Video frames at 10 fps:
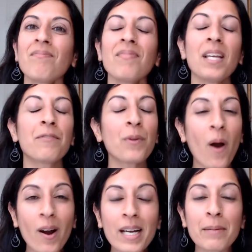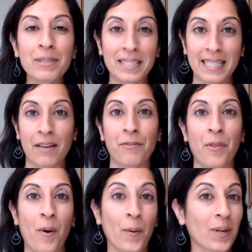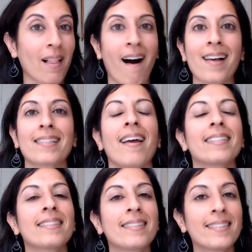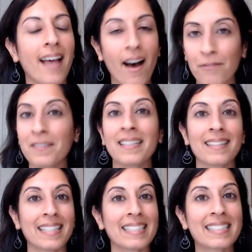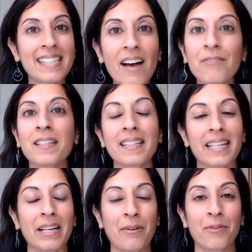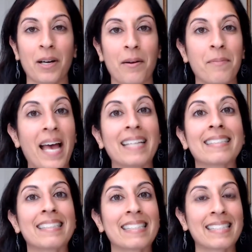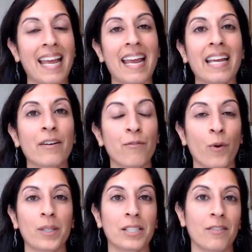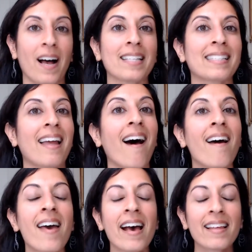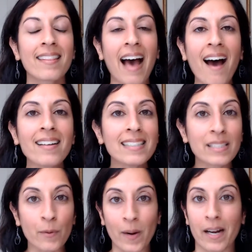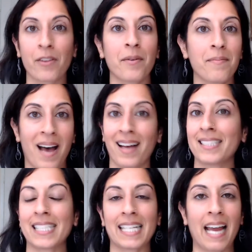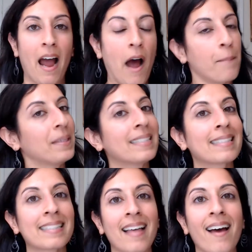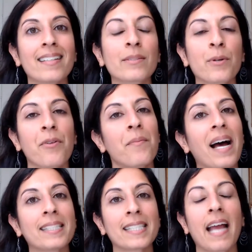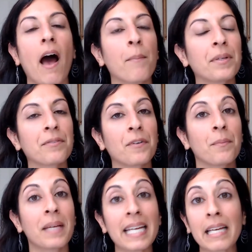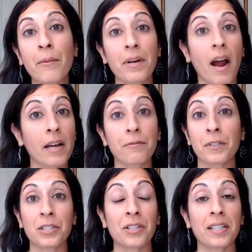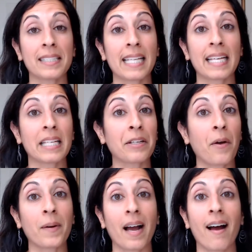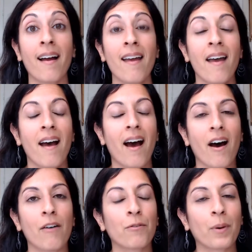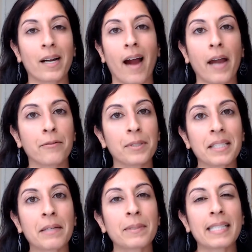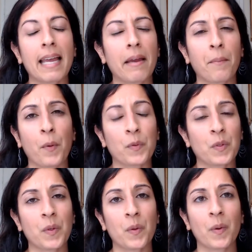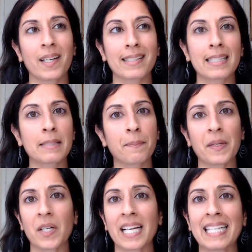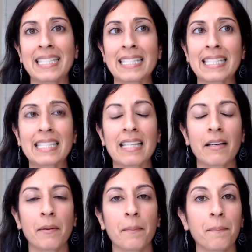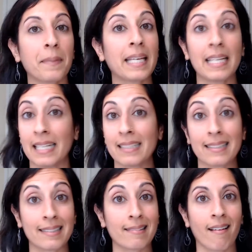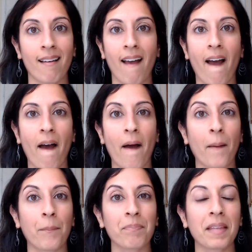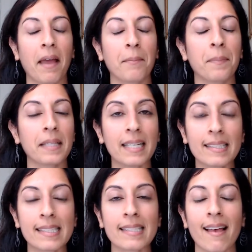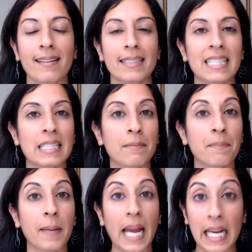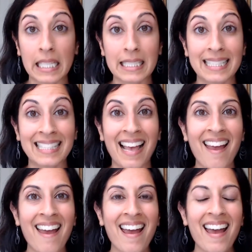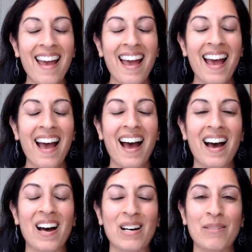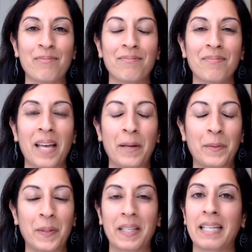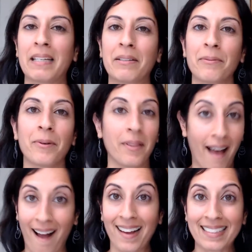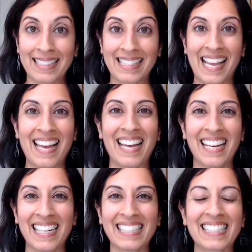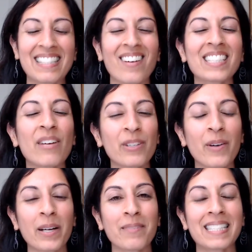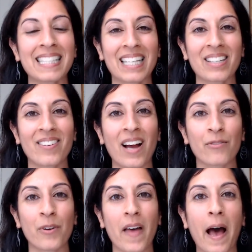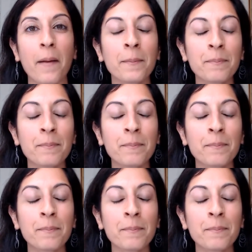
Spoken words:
if you are able to stay for the whole class, I definitely recommend staying for Shavasana. That is where the magic happens. That is where the magic happened for me when I first started taking yoga, of where I really was able to experience peace and bliss and space, and really relax. So I definitely recommend sticking around for that.